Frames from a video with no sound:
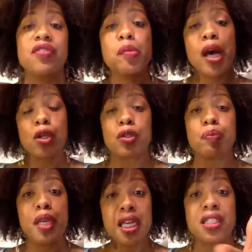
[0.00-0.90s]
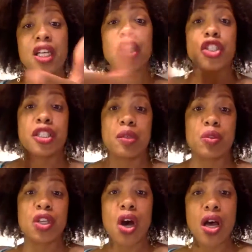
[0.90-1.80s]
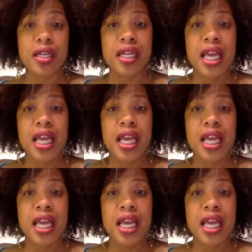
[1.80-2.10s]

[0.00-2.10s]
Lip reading: about being in touch as he was gone.